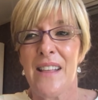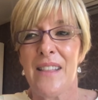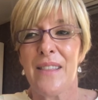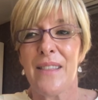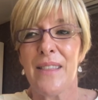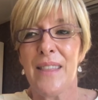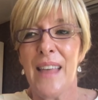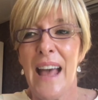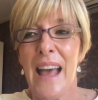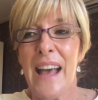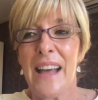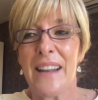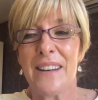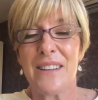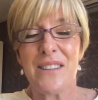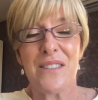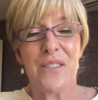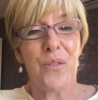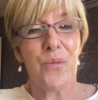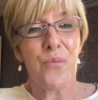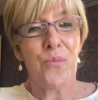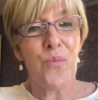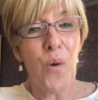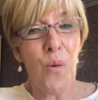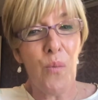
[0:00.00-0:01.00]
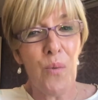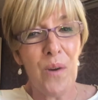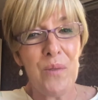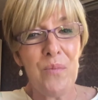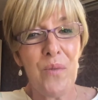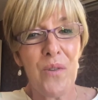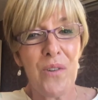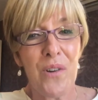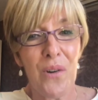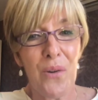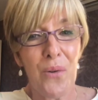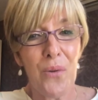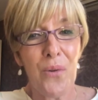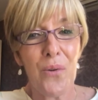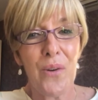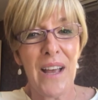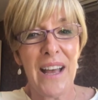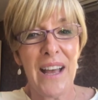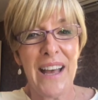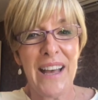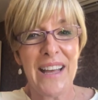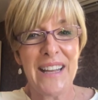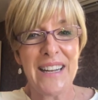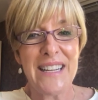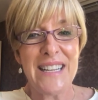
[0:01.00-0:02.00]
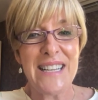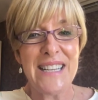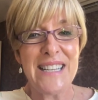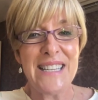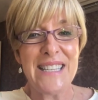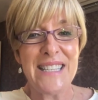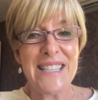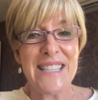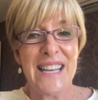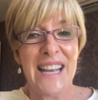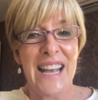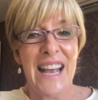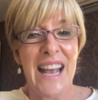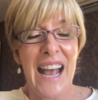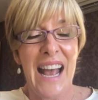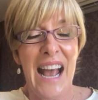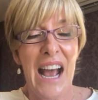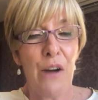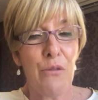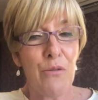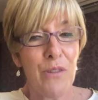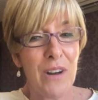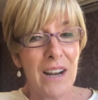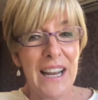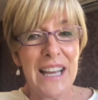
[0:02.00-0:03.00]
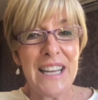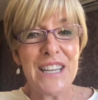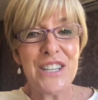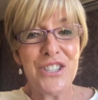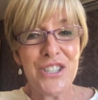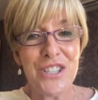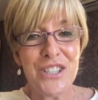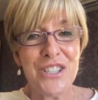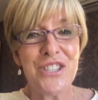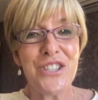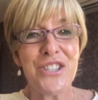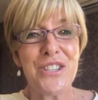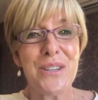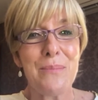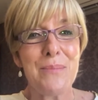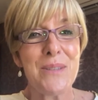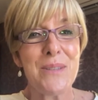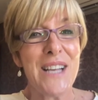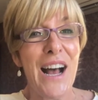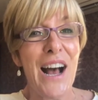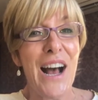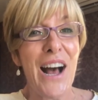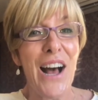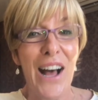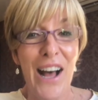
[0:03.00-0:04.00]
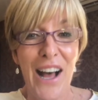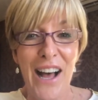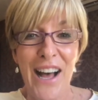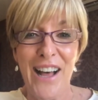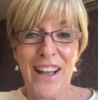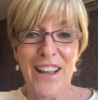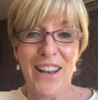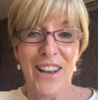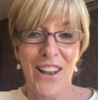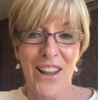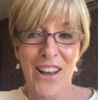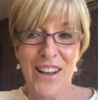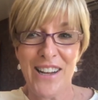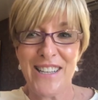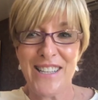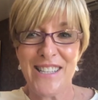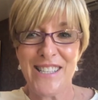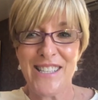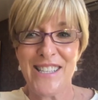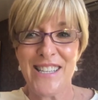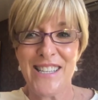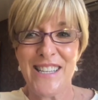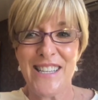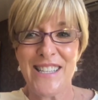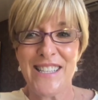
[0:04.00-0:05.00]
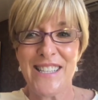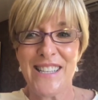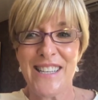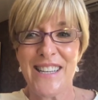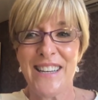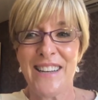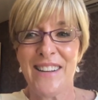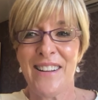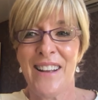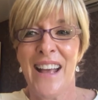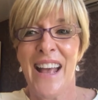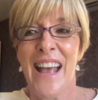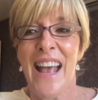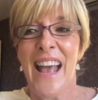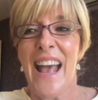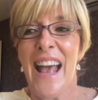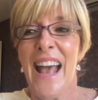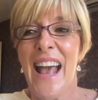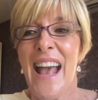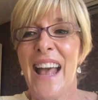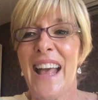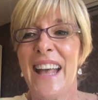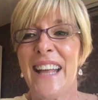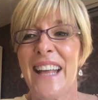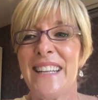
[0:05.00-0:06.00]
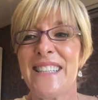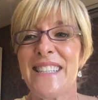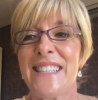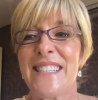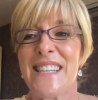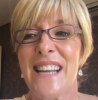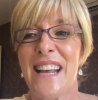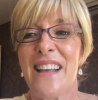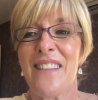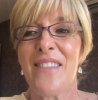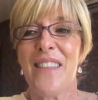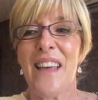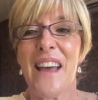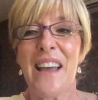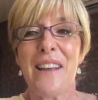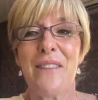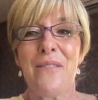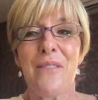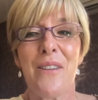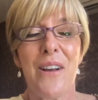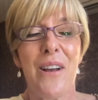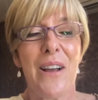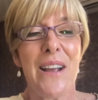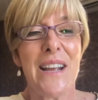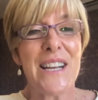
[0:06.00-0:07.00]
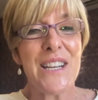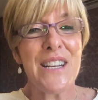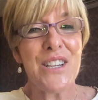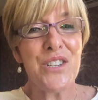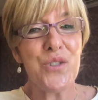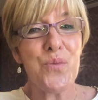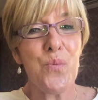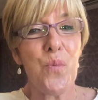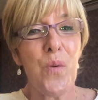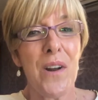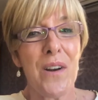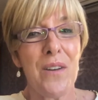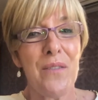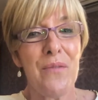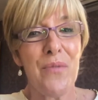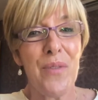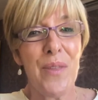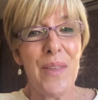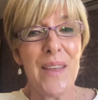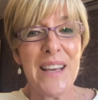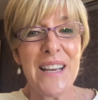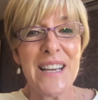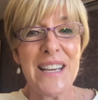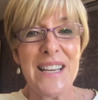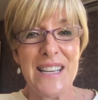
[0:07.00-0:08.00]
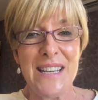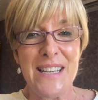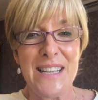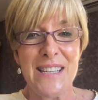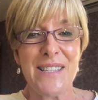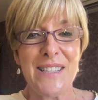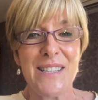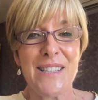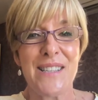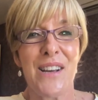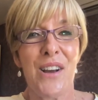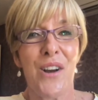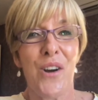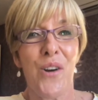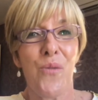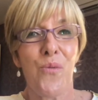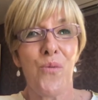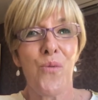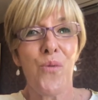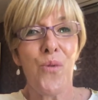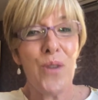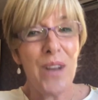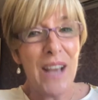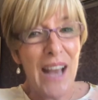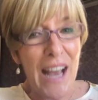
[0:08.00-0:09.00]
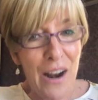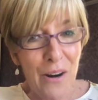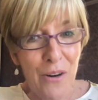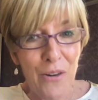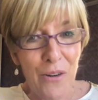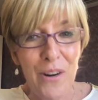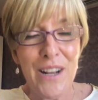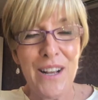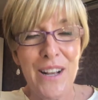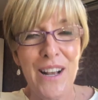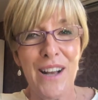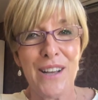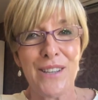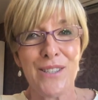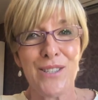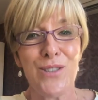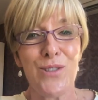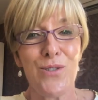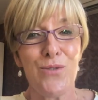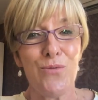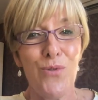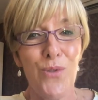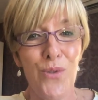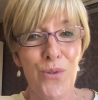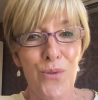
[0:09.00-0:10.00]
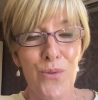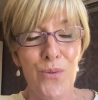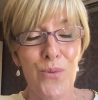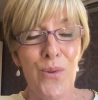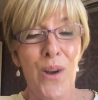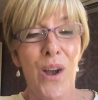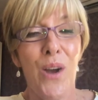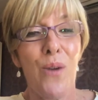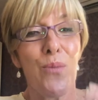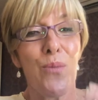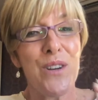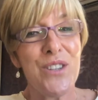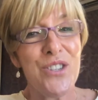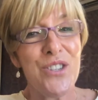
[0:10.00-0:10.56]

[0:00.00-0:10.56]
that what we want to look at is our relationships are like a season, and each one of these will carry us through. We